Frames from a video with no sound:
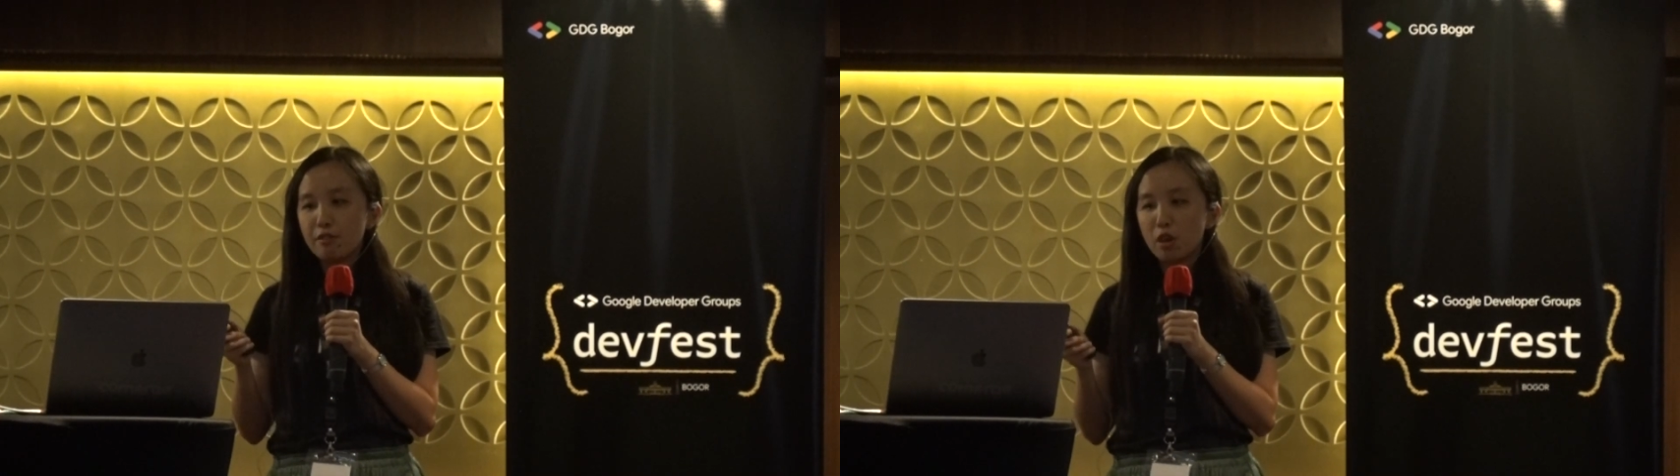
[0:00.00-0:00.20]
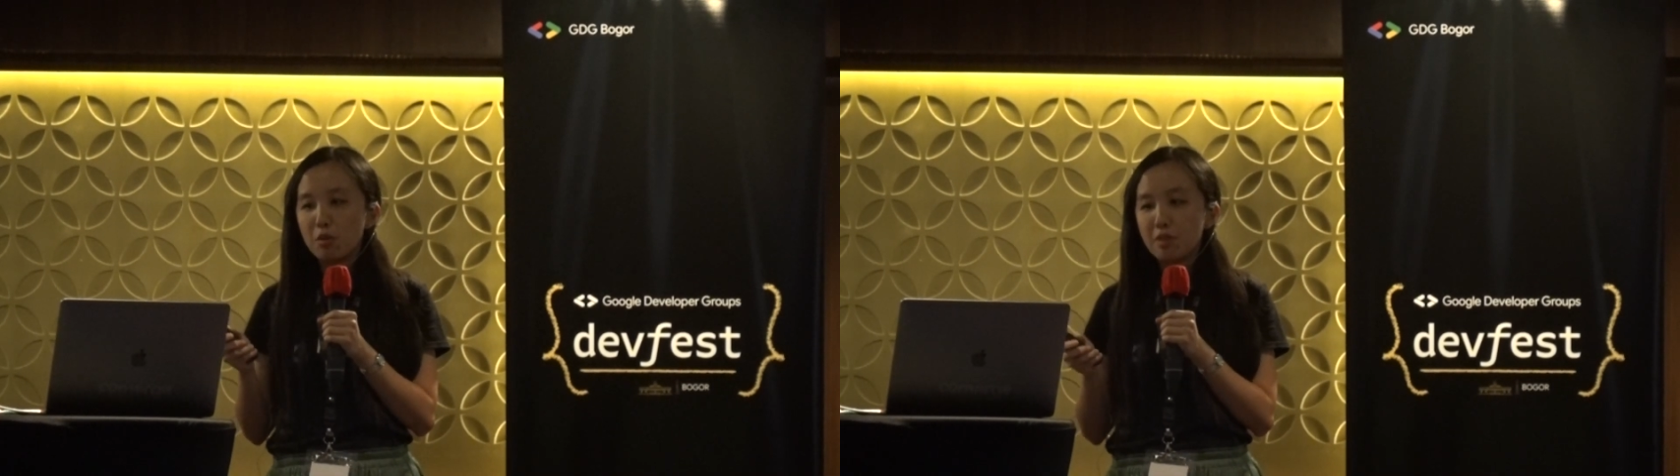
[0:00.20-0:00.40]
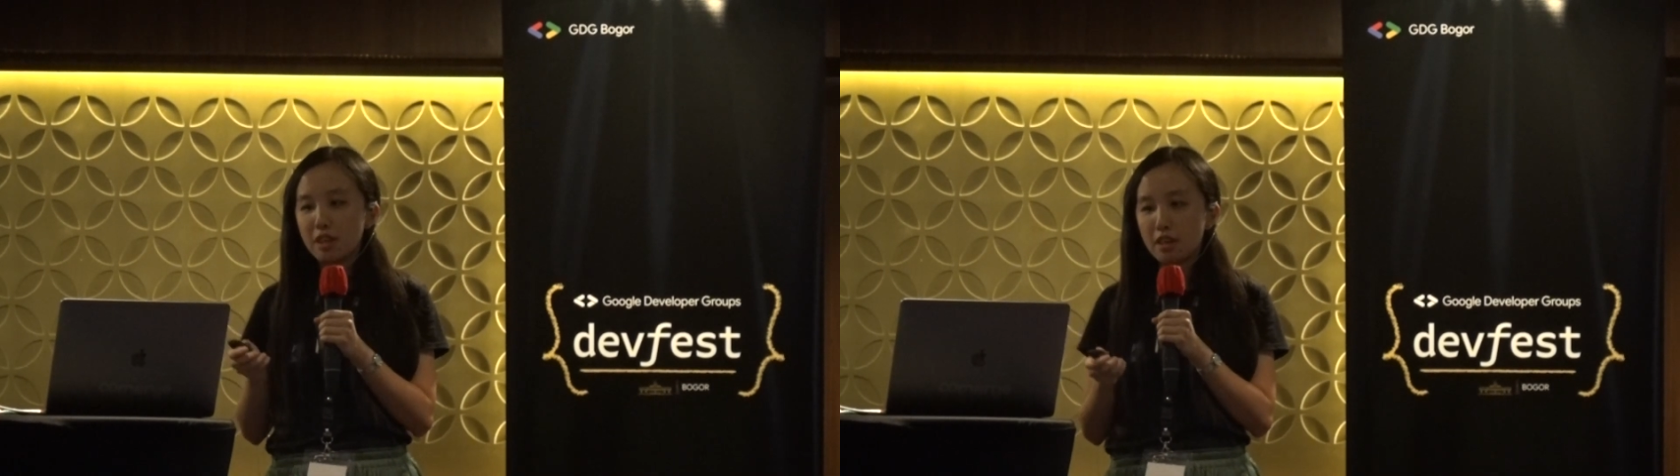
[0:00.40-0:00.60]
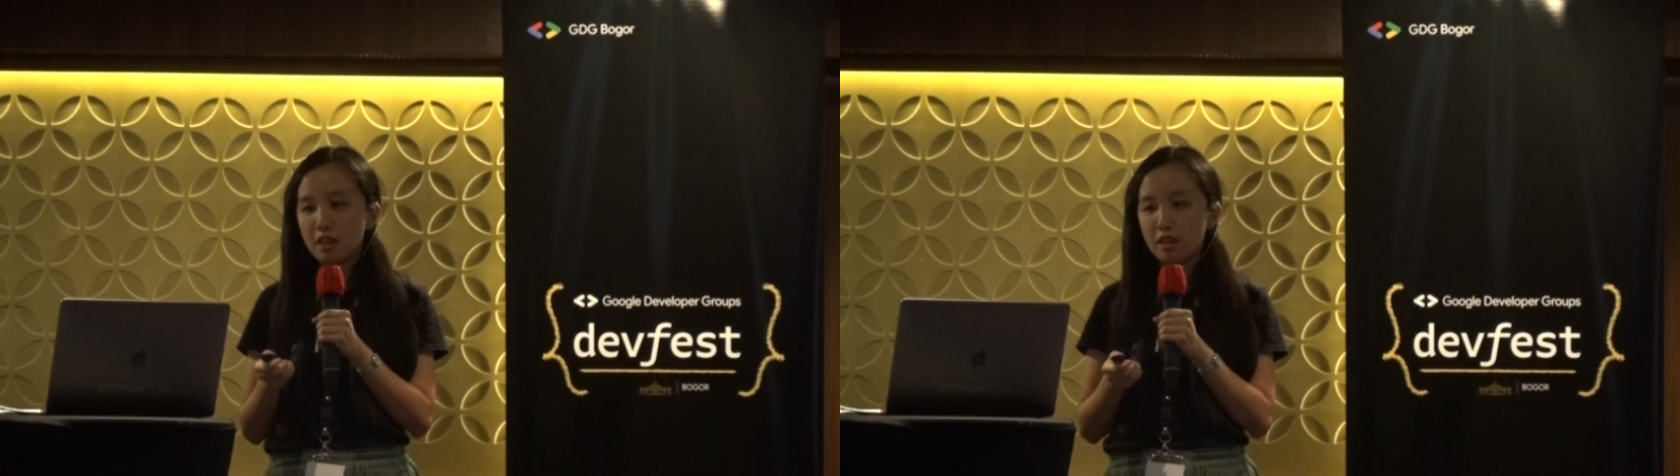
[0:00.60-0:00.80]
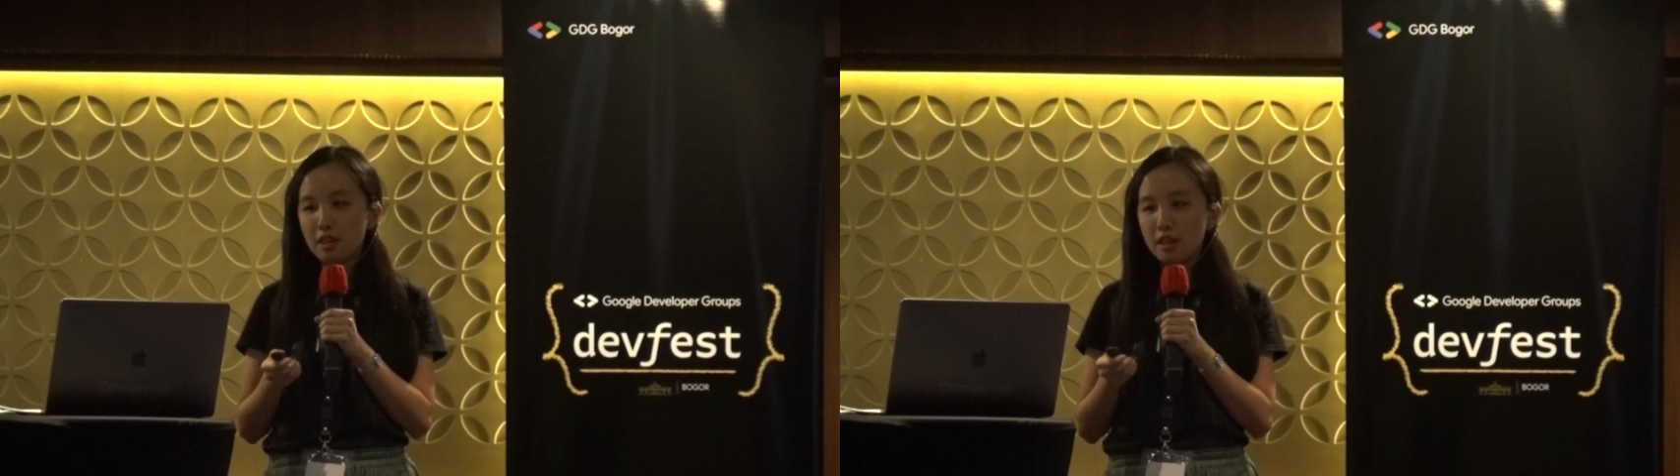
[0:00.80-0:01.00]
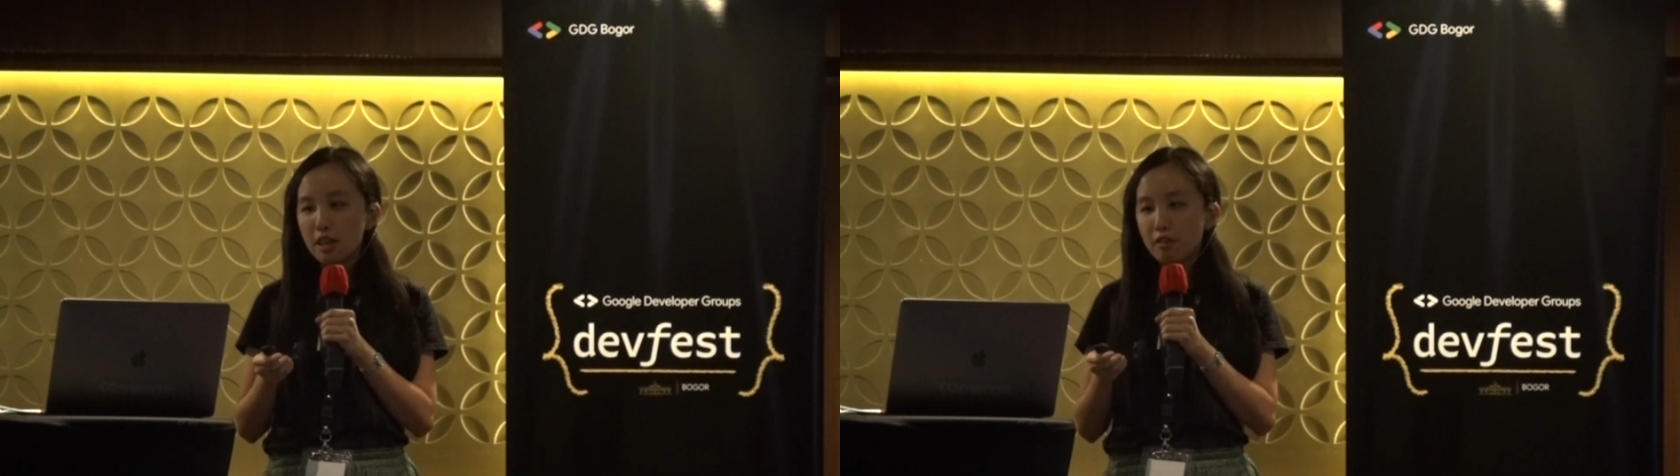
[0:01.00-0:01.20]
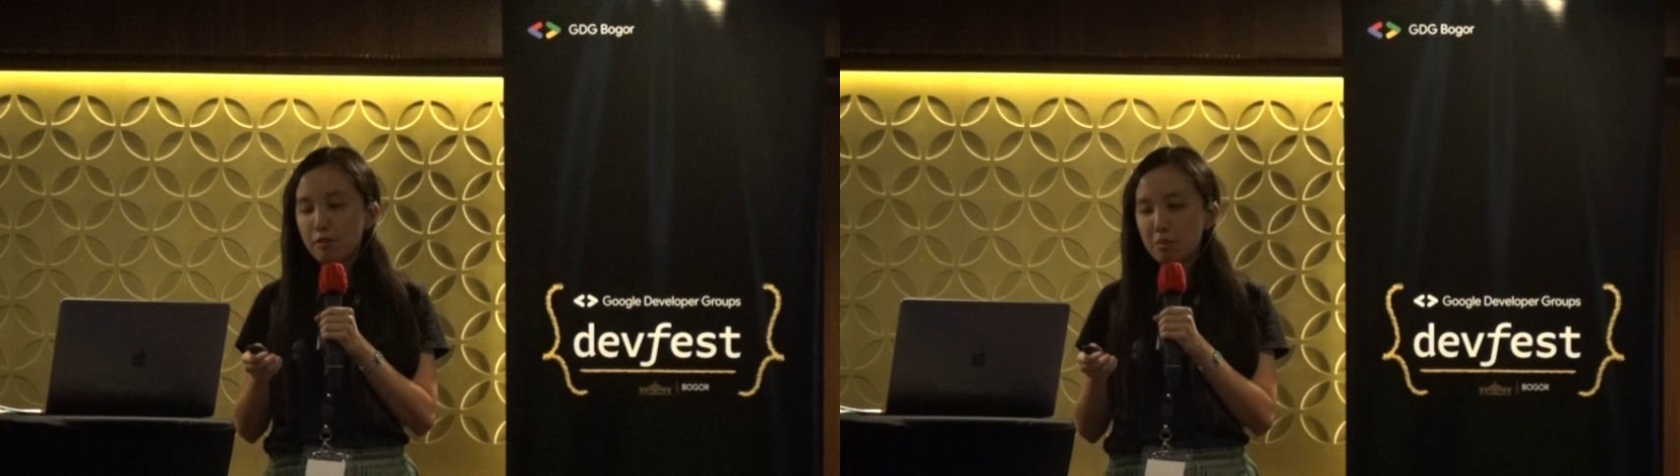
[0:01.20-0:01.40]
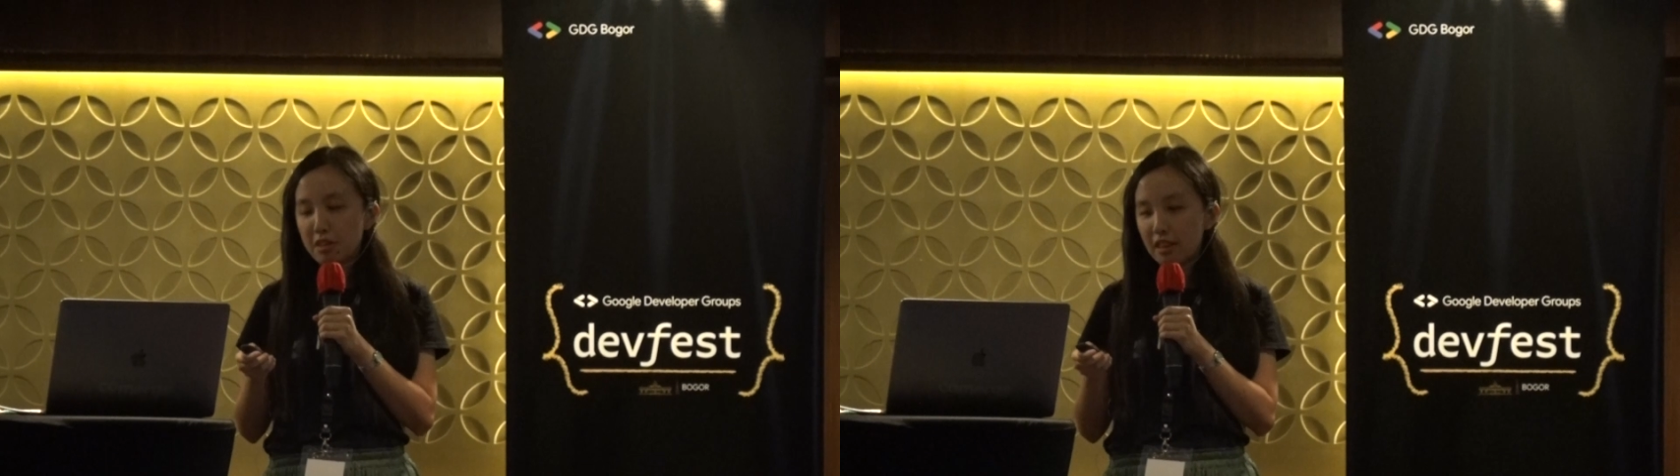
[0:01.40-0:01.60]
from
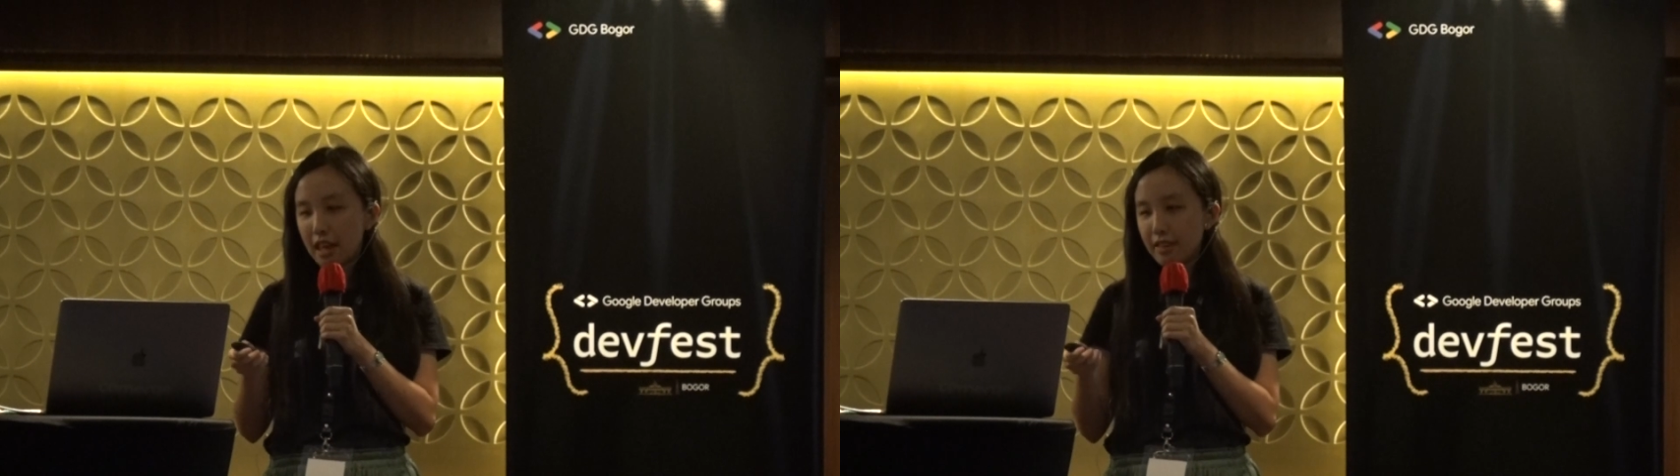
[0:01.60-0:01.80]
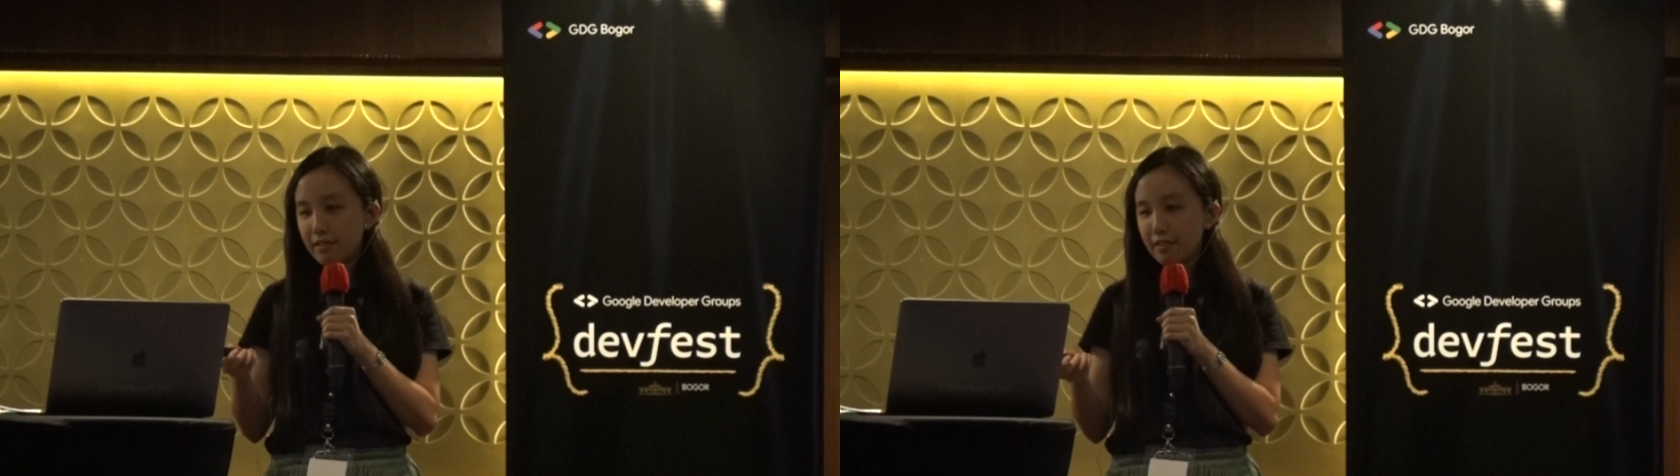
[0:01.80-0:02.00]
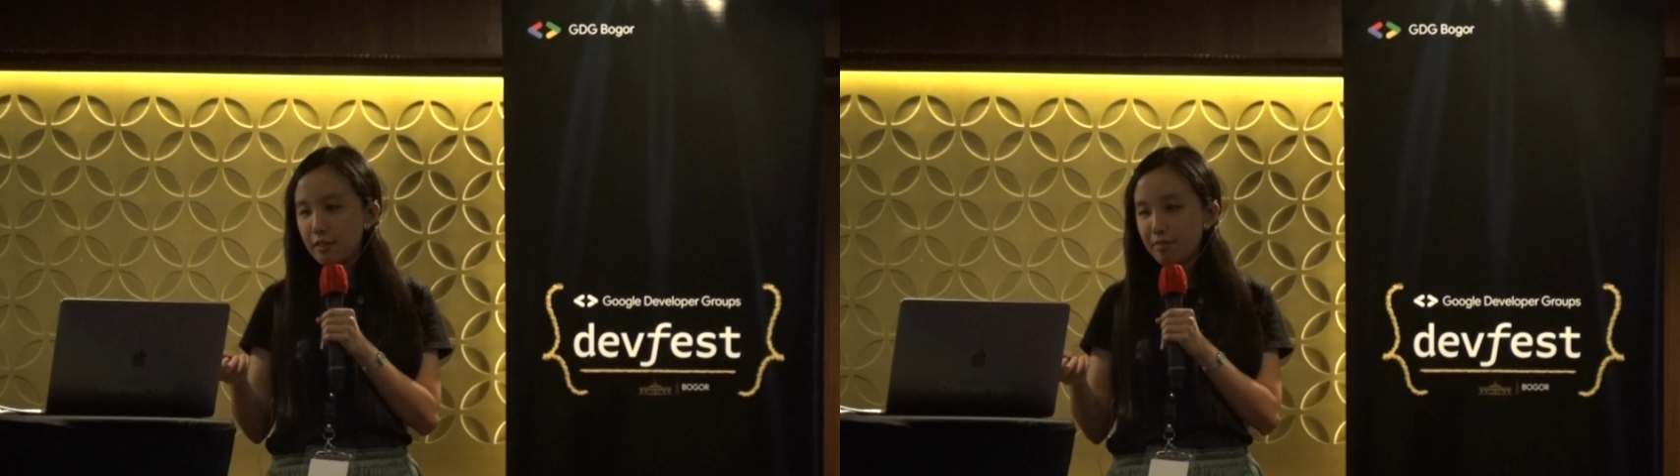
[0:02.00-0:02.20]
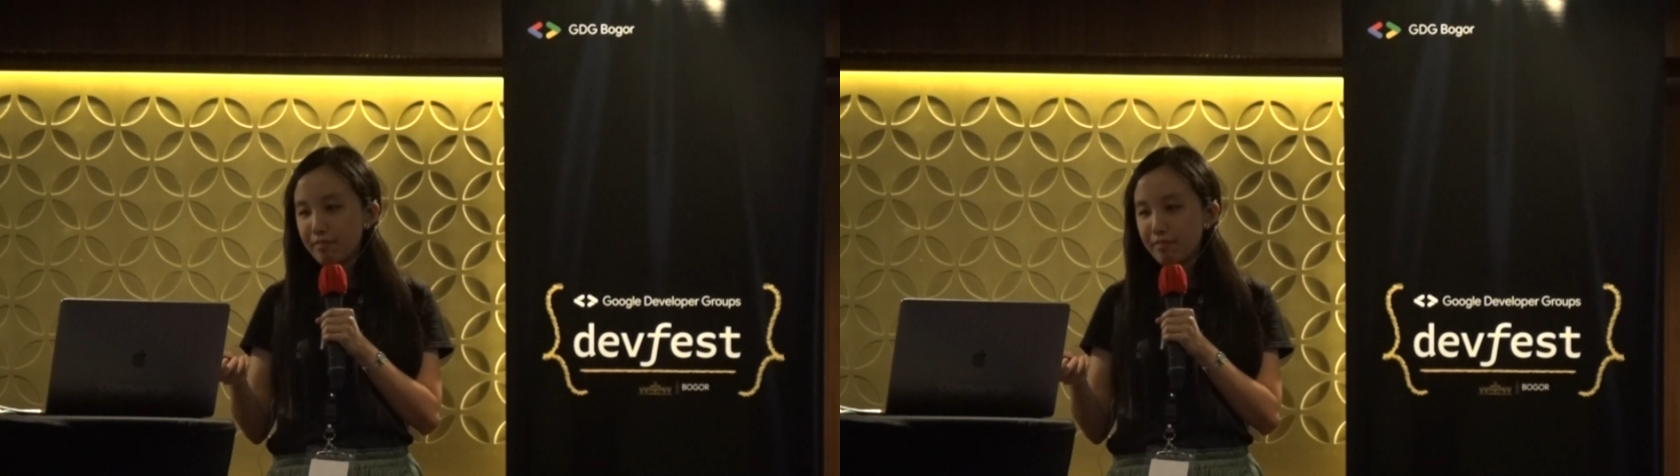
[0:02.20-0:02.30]
the slides.